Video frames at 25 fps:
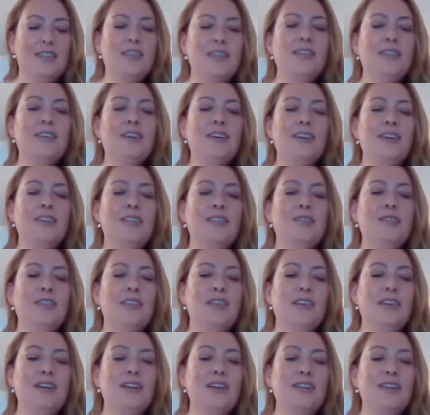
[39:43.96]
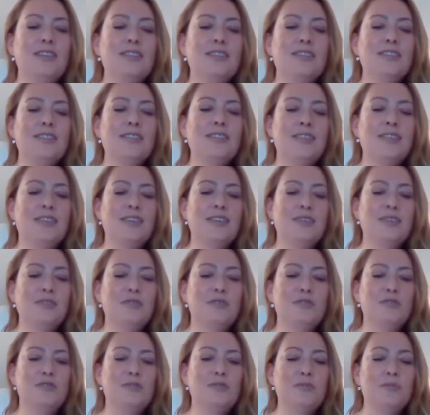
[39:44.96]
the line of light and
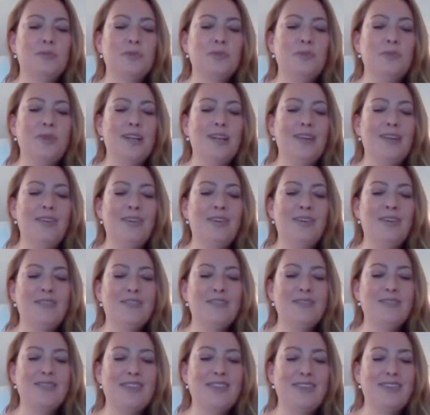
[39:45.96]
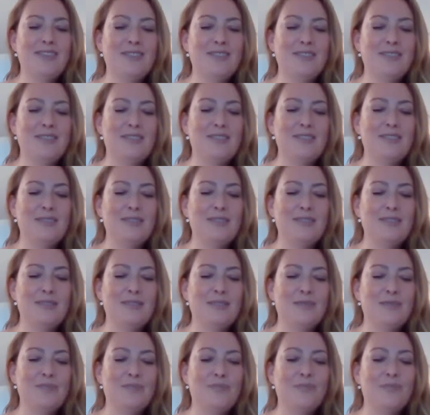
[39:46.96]
love between our heart
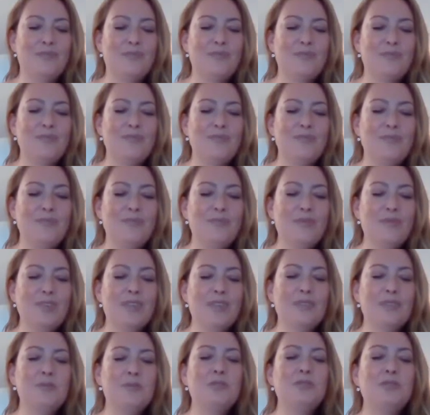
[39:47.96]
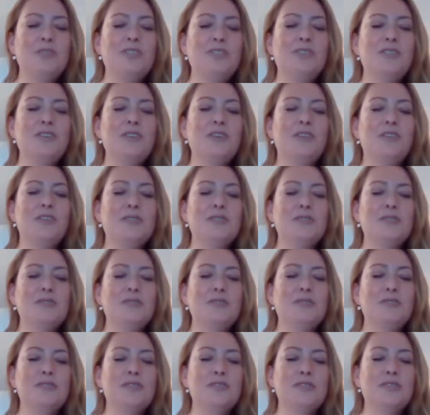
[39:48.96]
centers will
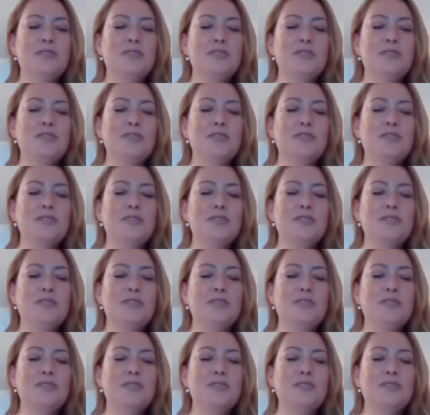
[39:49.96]
dissolve.